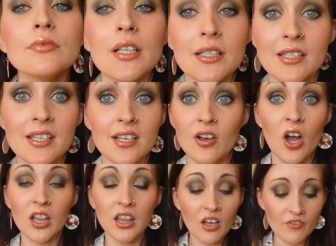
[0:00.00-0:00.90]
That's it.
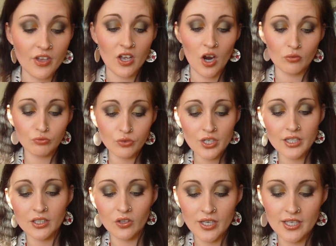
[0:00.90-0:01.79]
I love it. I
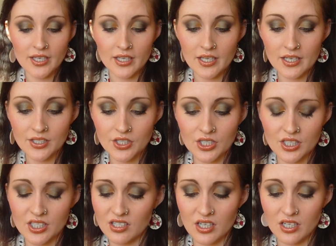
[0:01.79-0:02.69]
really like it. It's
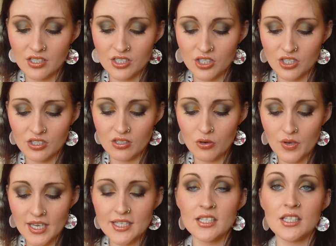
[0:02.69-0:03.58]
just
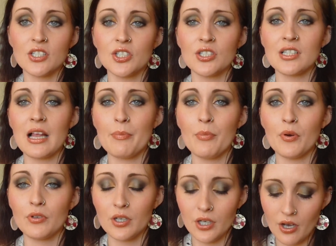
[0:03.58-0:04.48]
so easy to just slap
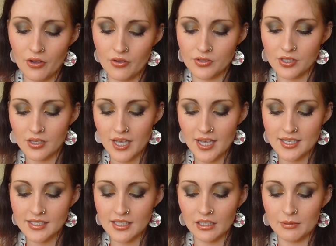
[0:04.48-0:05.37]
on and go. So
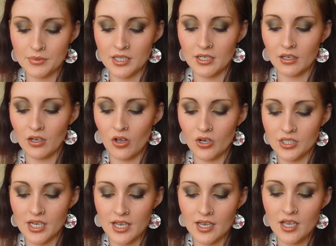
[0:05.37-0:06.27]
that is the lip tint
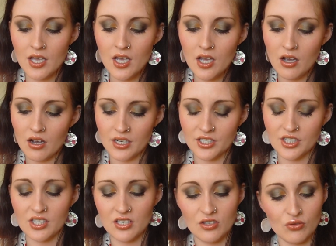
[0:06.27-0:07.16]
latte. I
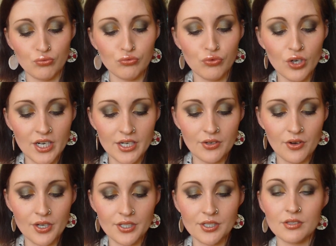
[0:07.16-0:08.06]
just think it's really
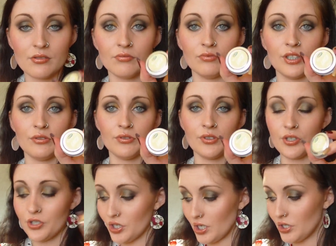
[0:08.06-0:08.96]
nice, really, really
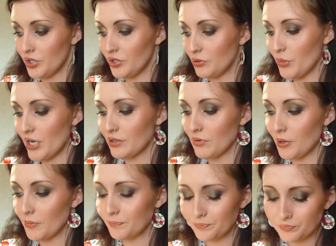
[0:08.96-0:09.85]
nice. You get a huge amount as well.